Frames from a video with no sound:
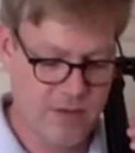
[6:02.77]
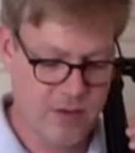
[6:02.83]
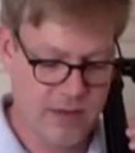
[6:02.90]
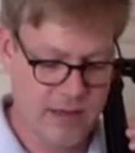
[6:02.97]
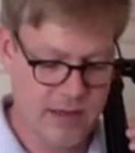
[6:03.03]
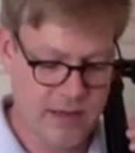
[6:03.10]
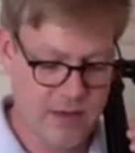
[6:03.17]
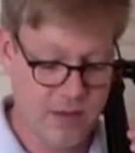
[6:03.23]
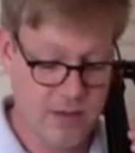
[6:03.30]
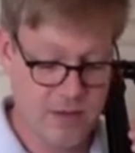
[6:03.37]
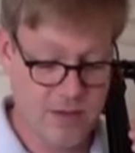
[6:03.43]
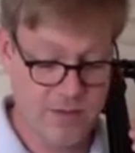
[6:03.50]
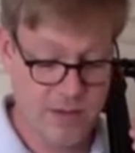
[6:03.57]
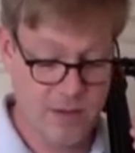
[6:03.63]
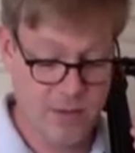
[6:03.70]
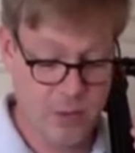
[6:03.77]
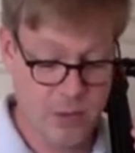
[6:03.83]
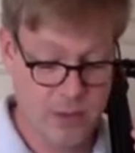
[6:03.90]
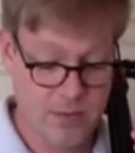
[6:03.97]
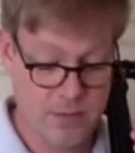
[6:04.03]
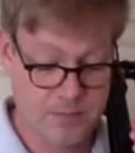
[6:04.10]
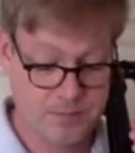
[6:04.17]
very near the
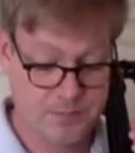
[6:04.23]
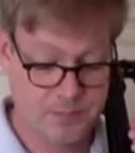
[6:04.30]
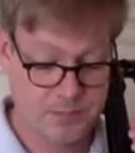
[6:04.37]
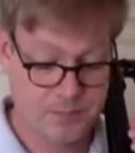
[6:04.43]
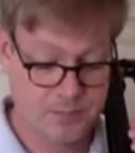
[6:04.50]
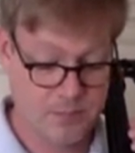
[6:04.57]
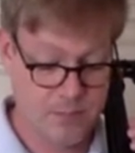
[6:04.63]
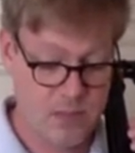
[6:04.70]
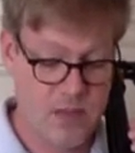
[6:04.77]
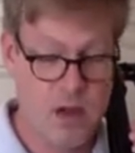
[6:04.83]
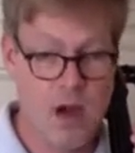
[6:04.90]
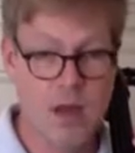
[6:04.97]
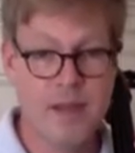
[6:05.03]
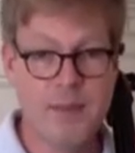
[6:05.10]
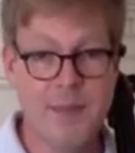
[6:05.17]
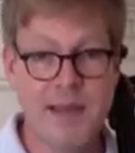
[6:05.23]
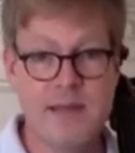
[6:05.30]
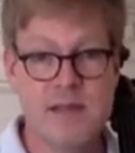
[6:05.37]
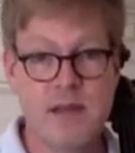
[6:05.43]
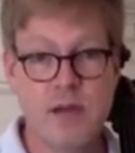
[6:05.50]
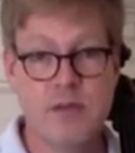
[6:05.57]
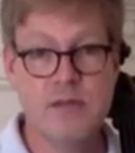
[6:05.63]
fingerboard on the
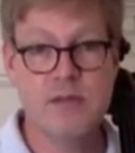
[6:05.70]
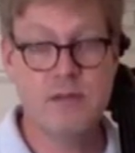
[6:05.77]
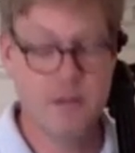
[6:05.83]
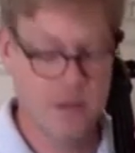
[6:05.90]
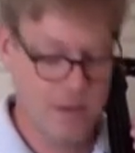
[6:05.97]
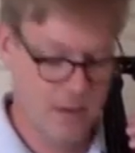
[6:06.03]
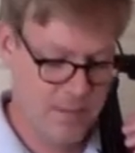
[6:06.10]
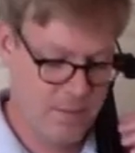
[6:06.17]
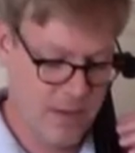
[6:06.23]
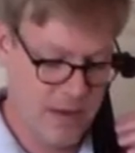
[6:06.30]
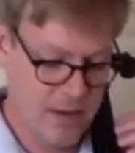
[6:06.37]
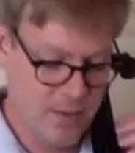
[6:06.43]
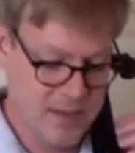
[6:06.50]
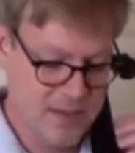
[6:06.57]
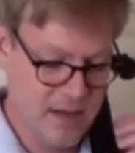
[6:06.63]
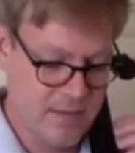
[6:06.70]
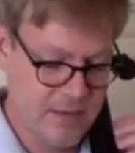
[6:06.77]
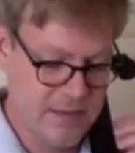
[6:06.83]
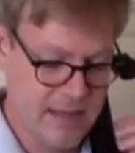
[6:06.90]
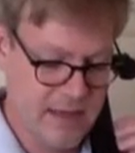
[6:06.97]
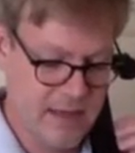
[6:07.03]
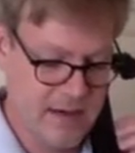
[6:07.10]
bass notes, but I wasn't
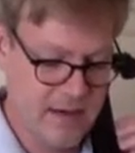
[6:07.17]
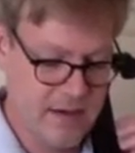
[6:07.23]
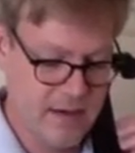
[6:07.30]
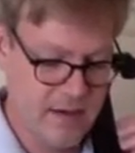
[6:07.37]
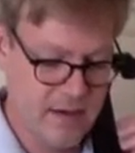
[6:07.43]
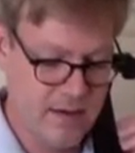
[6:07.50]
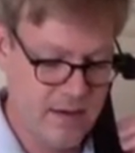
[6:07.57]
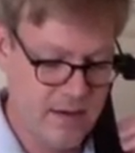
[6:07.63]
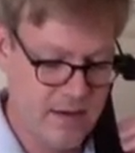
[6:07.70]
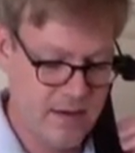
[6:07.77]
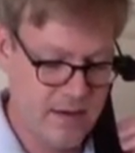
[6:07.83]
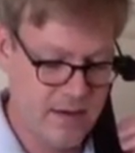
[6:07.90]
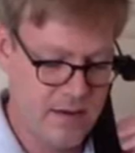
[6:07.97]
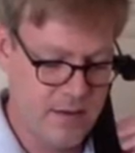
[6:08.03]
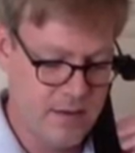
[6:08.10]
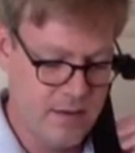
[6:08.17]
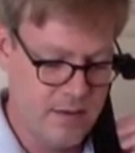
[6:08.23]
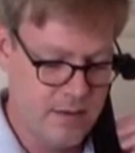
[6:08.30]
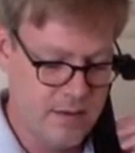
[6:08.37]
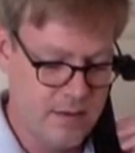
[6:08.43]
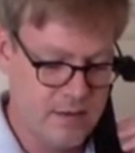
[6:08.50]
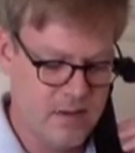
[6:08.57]
able to get
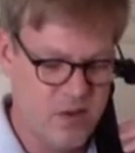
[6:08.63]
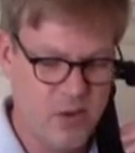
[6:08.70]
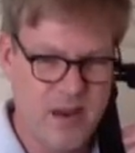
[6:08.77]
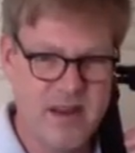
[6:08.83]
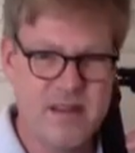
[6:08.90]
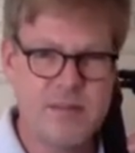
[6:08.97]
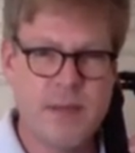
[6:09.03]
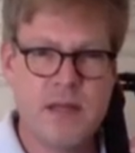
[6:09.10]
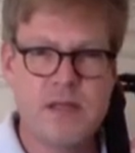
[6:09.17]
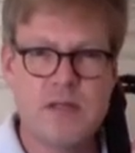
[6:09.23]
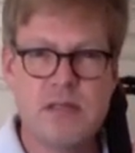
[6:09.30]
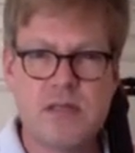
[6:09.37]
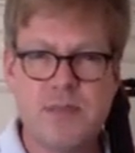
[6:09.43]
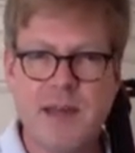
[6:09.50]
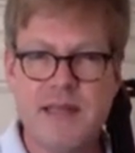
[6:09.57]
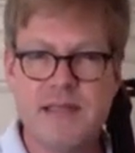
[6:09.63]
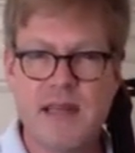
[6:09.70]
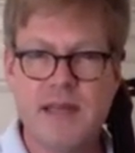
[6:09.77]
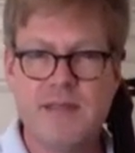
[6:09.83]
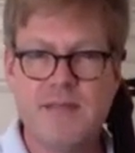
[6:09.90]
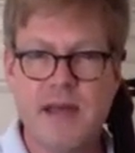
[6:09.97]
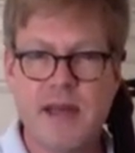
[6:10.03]
it quite as much to my
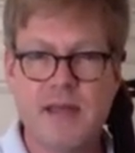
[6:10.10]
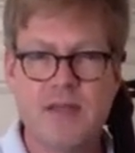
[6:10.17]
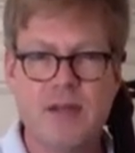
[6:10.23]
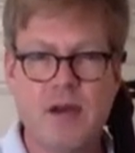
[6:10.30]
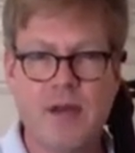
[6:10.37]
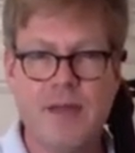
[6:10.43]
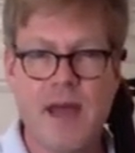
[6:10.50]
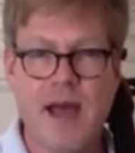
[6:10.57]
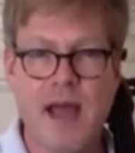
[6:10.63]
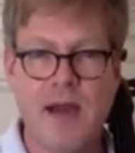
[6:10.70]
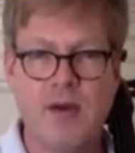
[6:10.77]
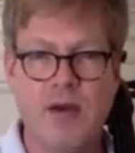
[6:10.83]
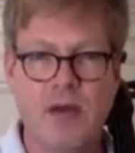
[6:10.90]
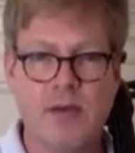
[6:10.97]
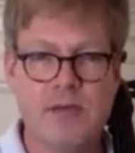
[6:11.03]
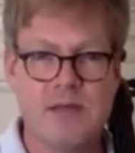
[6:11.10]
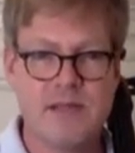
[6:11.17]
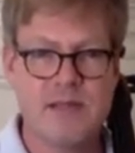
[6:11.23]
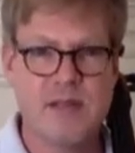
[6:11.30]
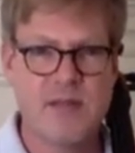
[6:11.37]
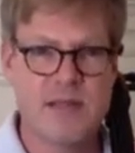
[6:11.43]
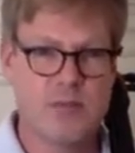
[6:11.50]
satisfaction on the higher notes,
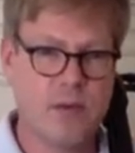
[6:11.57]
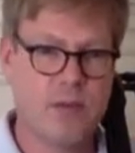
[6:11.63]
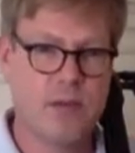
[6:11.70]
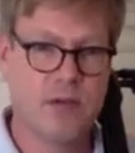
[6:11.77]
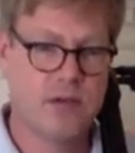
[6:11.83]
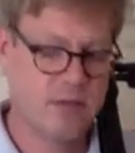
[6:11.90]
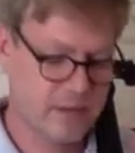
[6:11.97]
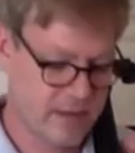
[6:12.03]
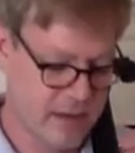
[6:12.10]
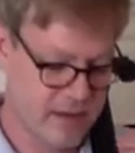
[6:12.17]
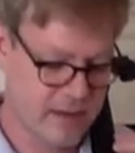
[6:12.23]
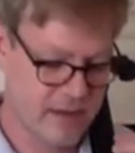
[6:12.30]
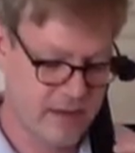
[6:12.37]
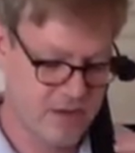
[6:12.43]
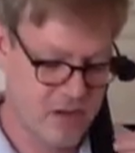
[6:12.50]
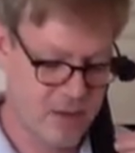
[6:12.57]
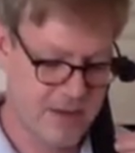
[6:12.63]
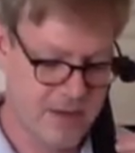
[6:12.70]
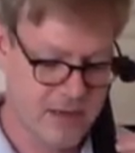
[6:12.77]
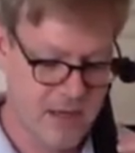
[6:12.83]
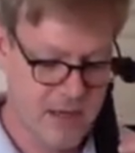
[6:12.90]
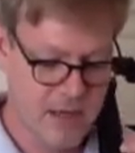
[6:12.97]
and so that's what we'll kind of talk
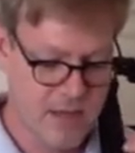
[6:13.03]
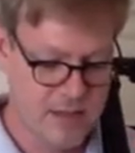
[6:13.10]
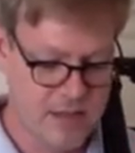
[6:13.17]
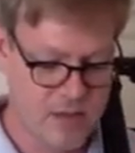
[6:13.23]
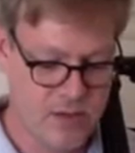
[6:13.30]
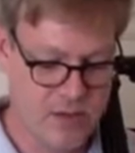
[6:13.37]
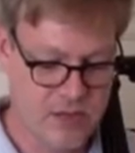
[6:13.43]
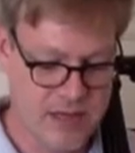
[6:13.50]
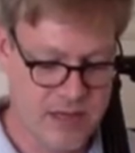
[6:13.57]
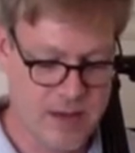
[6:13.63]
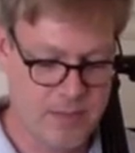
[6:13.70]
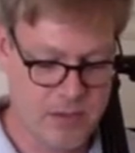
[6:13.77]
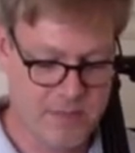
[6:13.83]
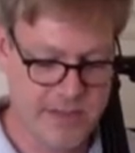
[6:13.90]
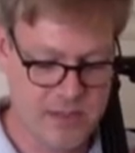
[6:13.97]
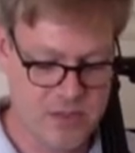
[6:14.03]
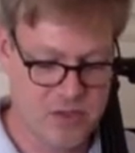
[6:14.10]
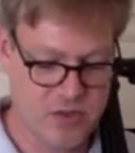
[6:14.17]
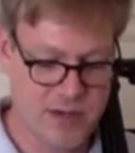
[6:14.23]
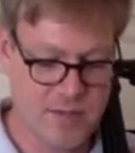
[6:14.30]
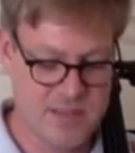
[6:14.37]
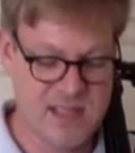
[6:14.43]
about. So there's a couple of
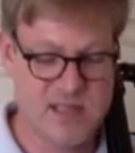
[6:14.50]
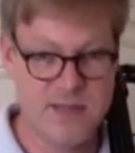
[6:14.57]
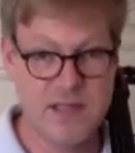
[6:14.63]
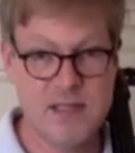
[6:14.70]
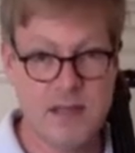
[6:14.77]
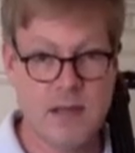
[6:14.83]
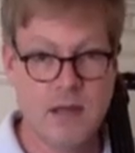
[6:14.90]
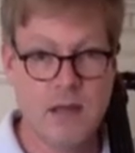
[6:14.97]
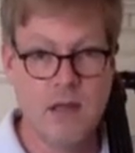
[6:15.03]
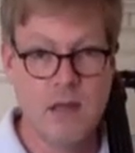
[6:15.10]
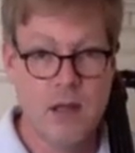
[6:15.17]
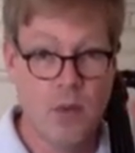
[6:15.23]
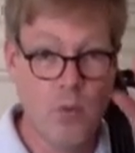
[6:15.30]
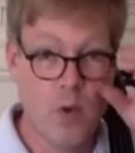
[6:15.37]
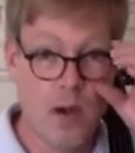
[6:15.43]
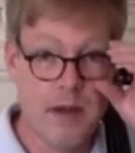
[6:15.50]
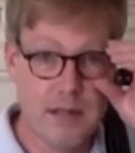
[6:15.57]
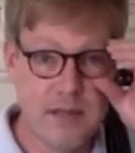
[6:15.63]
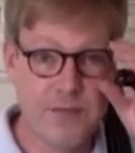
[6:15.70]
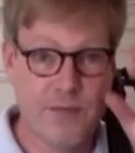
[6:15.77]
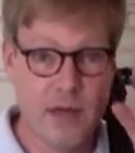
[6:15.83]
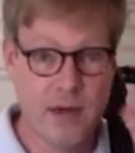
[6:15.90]
extremes to visit. One
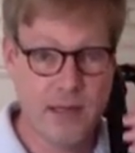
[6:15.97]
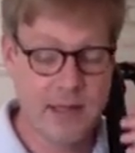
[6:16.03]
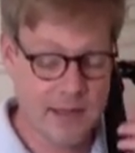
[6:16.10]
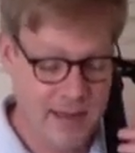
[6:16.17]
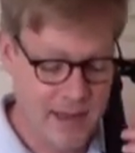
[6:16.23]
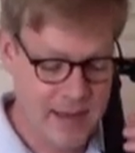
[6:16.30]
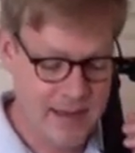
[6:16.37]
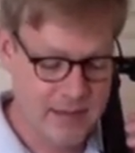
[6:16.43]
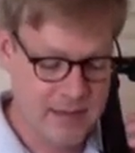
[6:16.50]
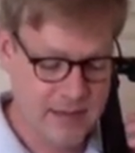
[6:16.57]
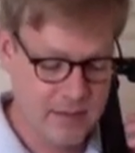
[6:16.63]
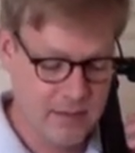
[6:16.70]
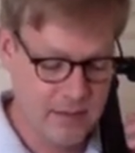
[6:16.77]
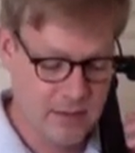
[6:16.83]
is very light